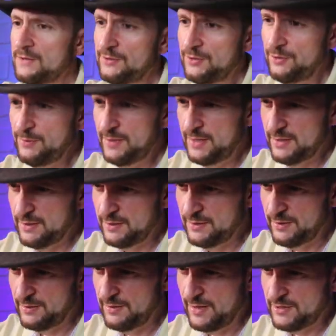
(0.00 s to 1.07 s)
Oh
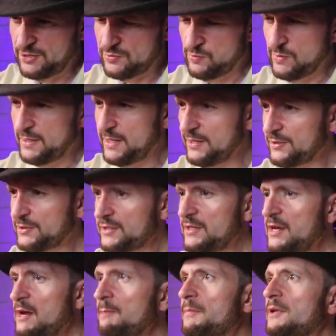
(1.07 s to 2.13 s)
no, that's just one
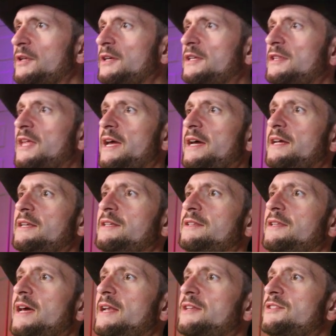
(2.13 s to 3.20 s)
Henderson. But look at that.
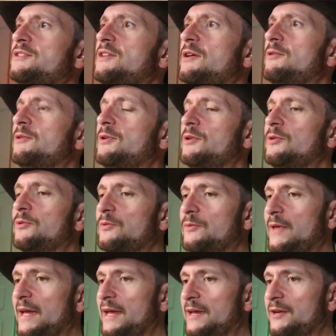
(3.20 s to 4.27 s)
That is so cool,
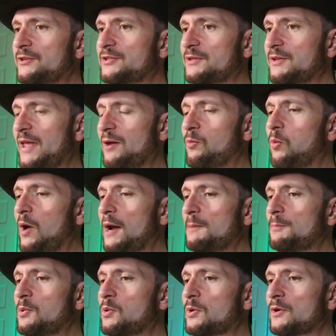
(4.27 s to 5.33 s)
that Henderson, that
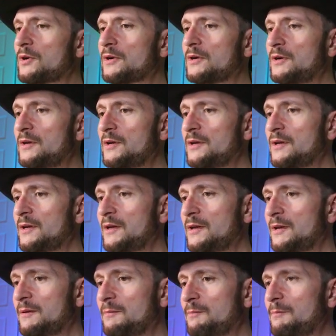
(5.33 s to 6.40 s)
white border.
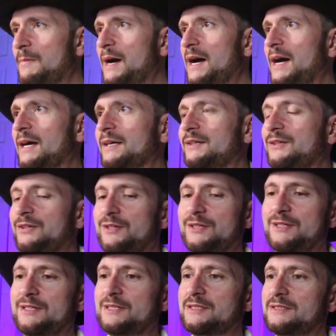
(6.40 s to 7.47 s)
My
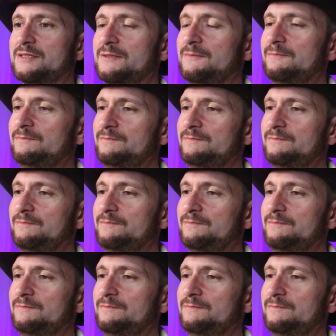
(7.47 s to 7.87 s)
goodness.